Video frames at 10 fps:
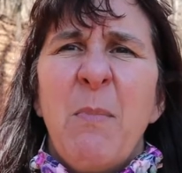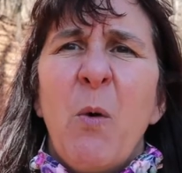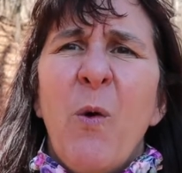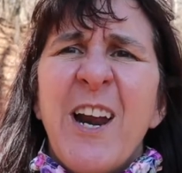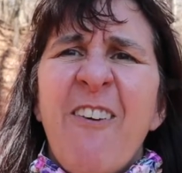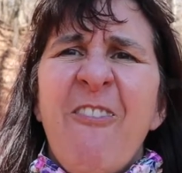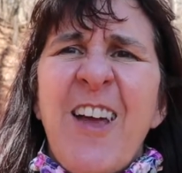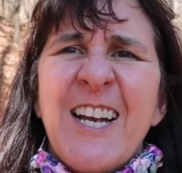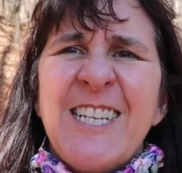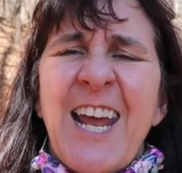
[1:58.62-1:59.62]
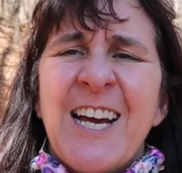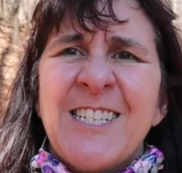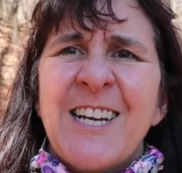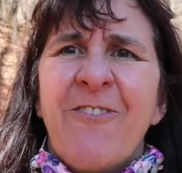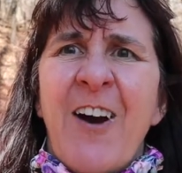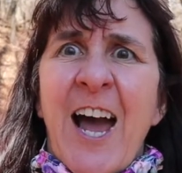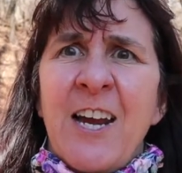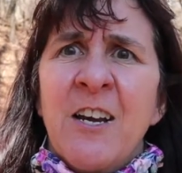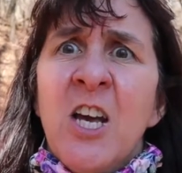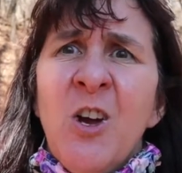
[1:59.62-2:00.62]
But what a fantastic
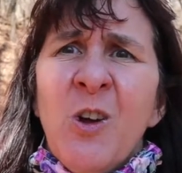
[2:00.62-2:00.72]
find.